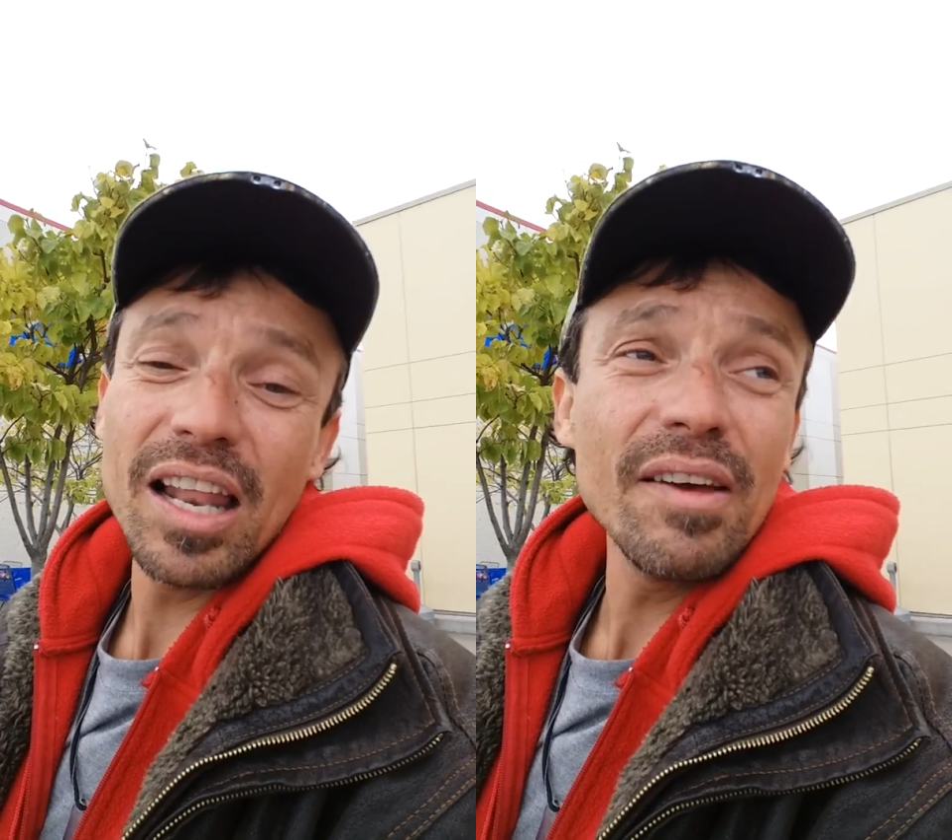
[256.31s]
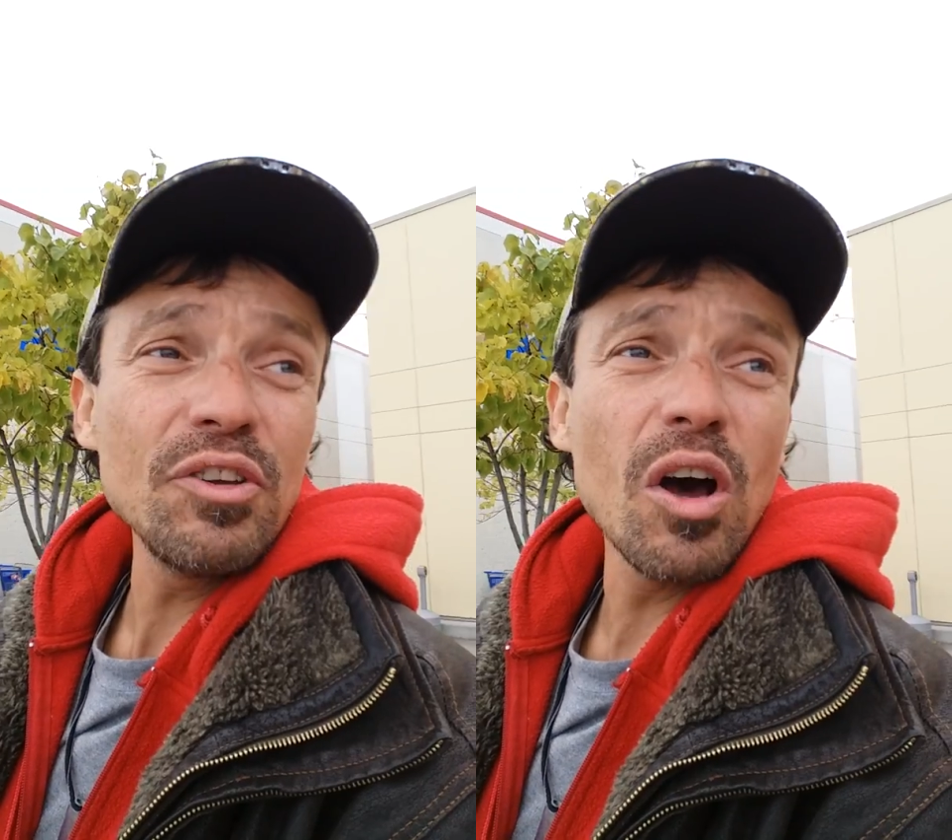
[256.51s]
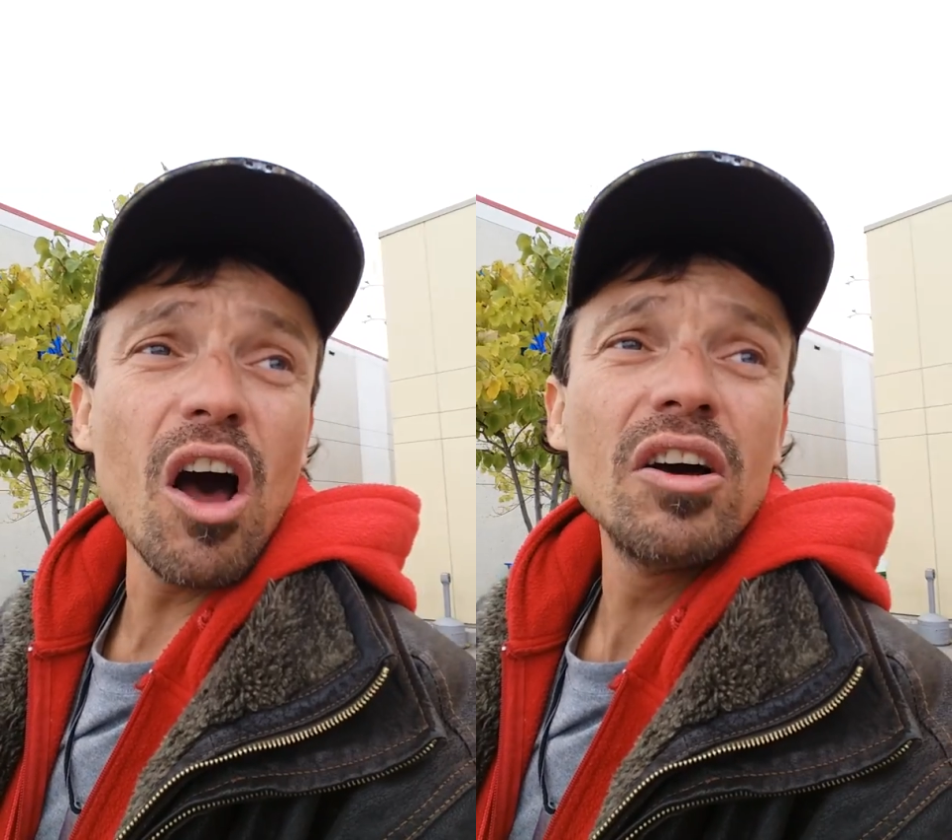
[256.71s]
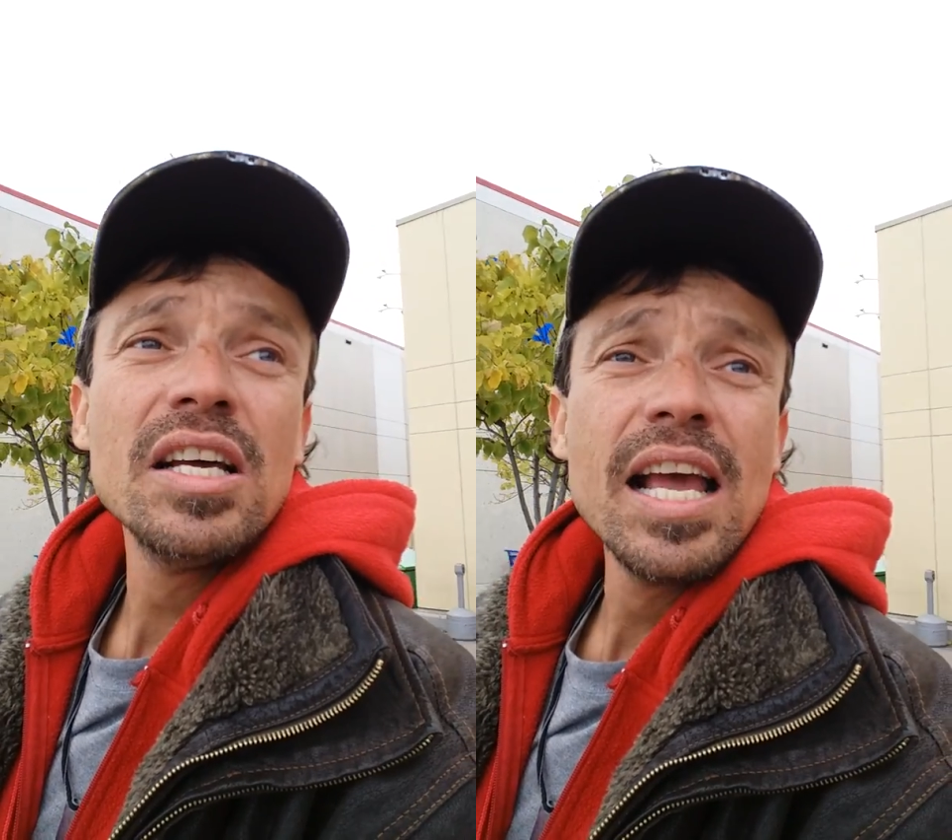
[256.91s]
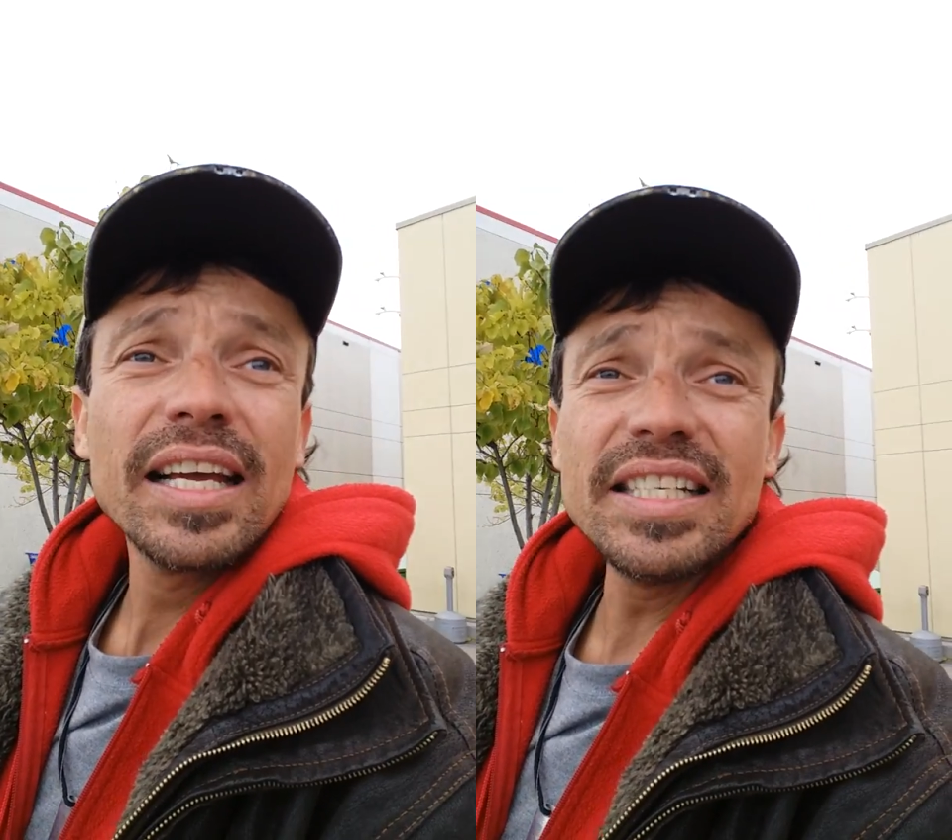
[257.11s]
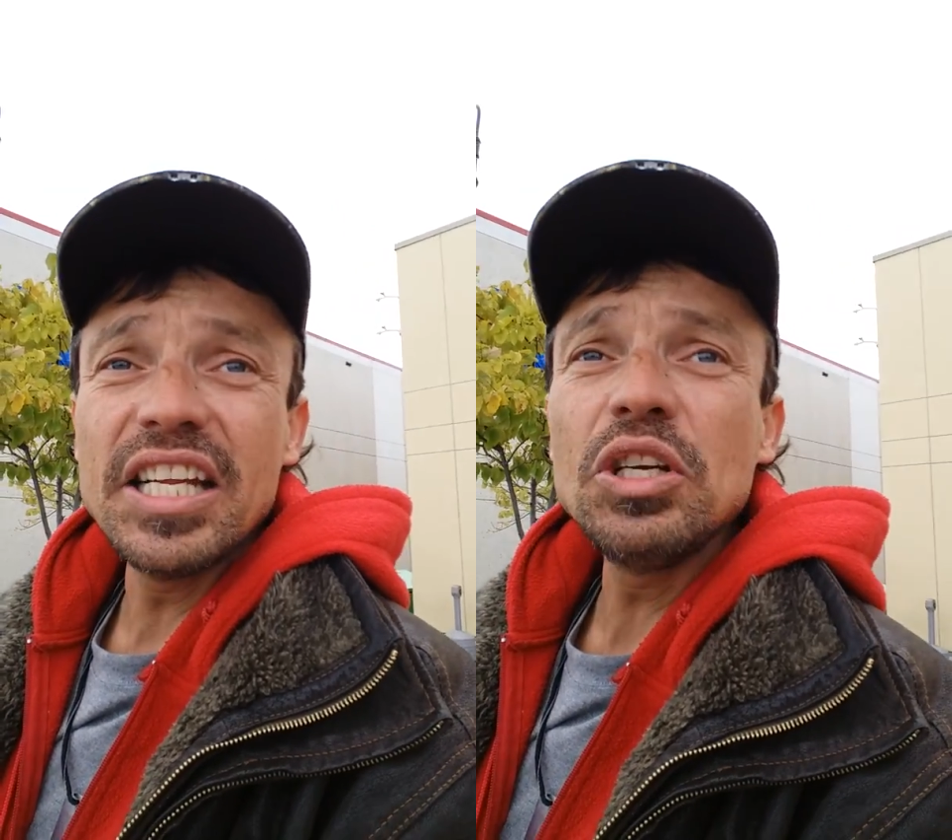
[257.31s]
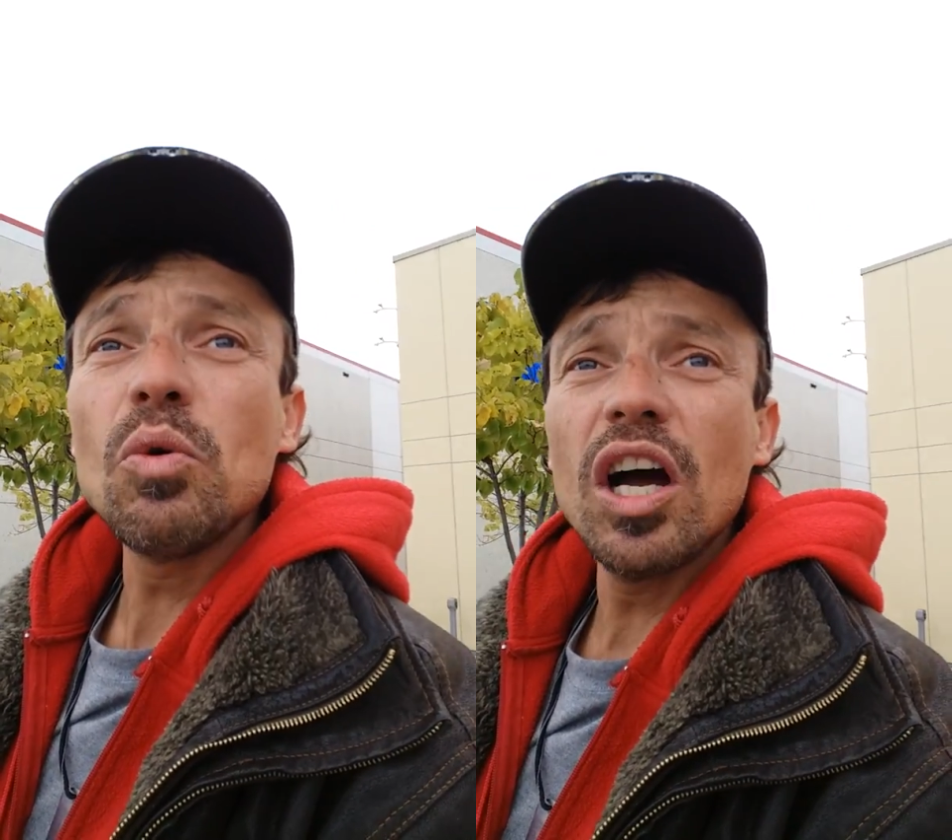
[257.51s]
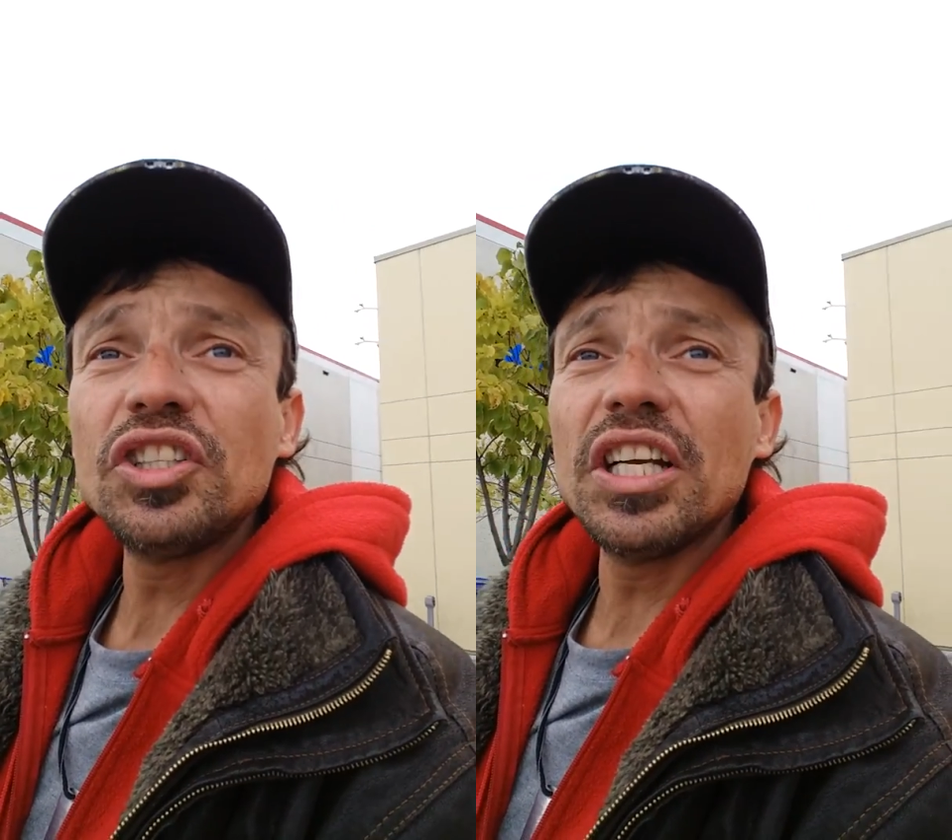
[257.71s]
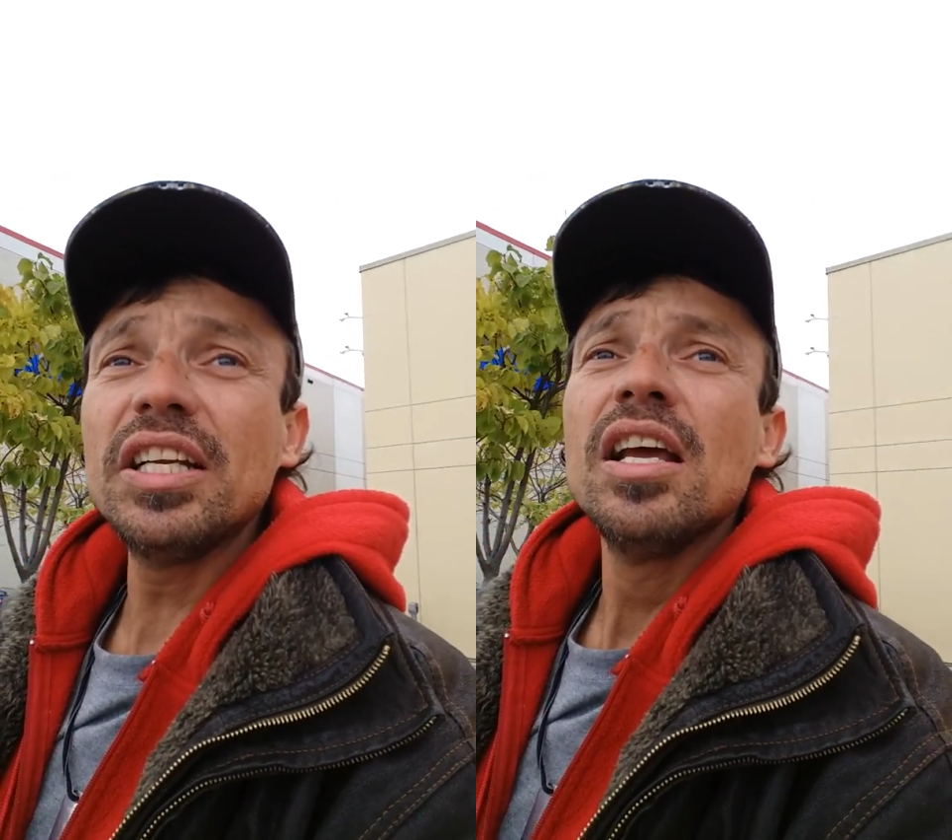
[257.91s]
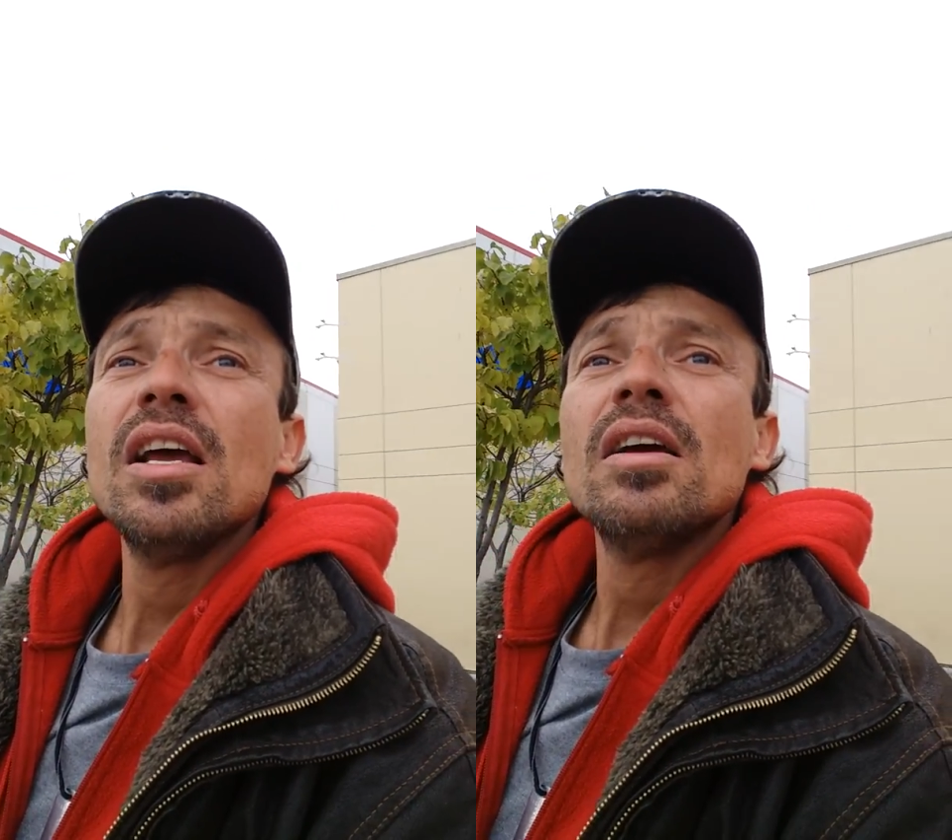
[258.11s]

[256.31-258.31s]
I love you all. Continue watching.